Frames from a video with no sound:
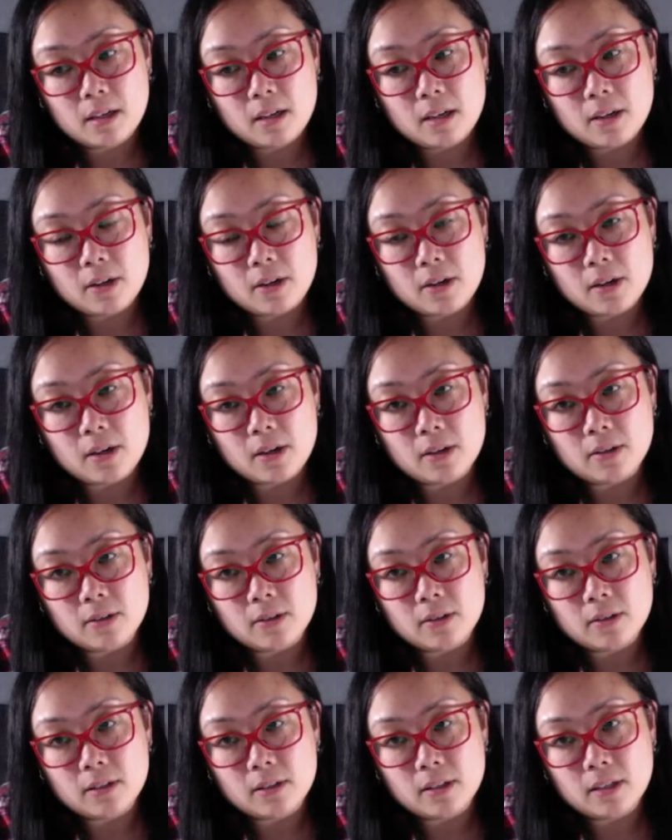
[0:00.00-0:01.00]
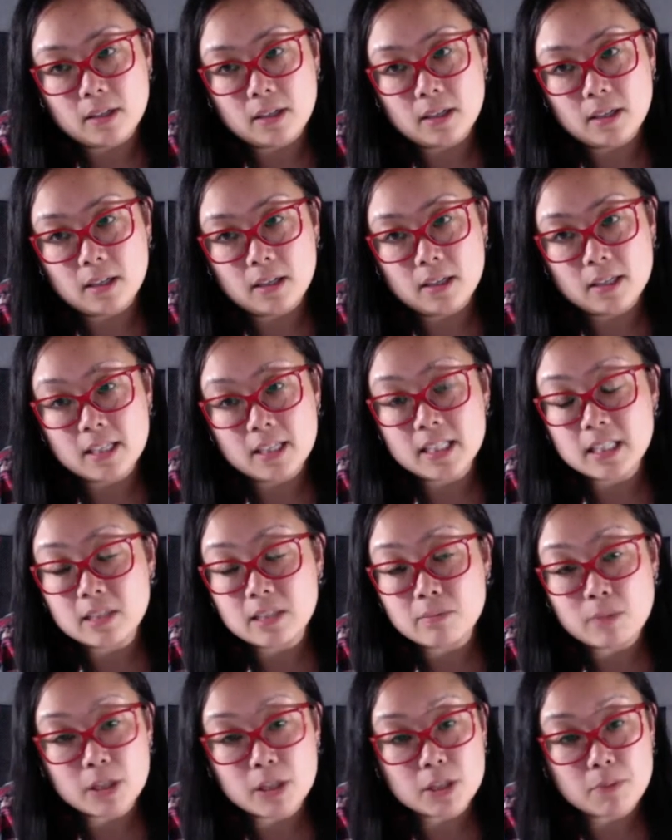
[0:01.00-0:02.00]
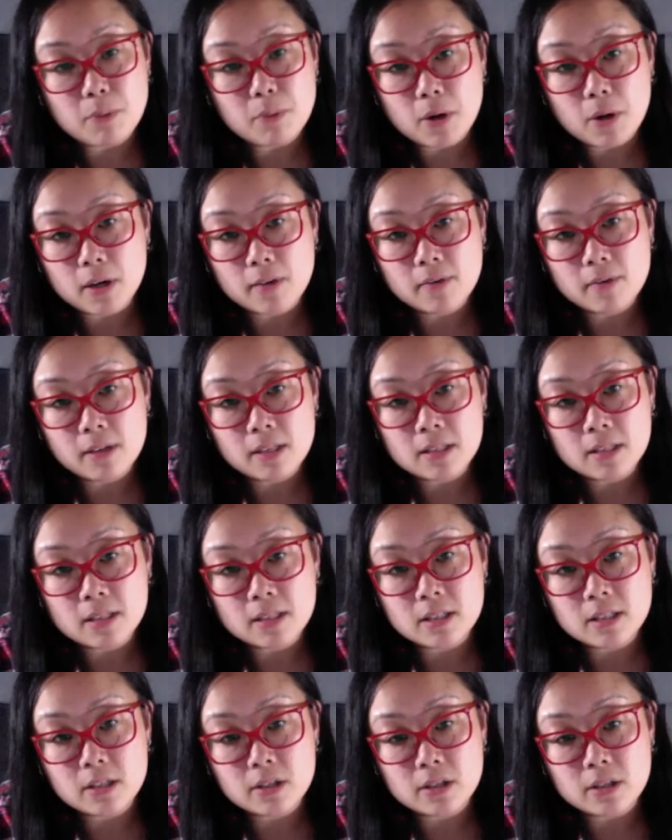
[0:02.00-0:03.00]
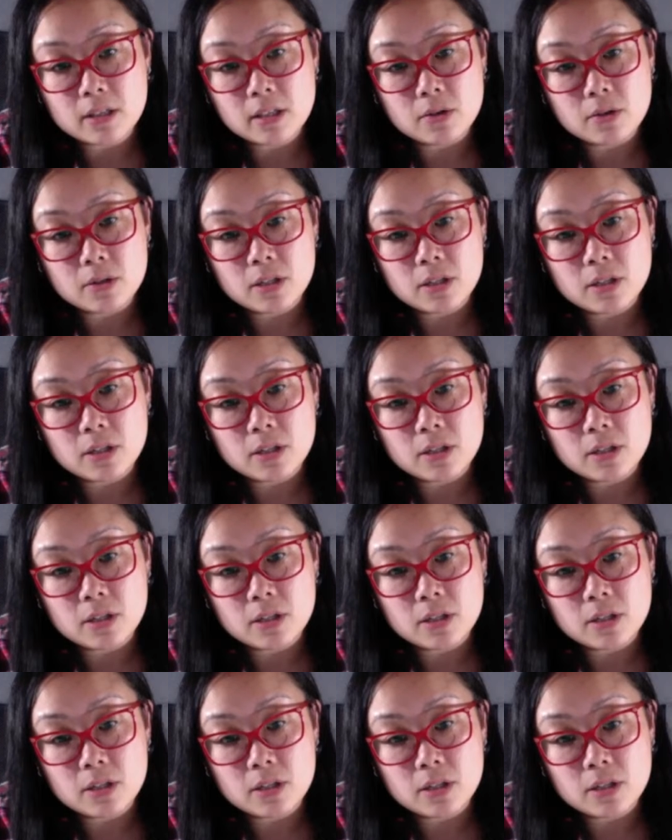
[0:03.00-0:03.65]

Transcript: you know he's as much part of this as Cersei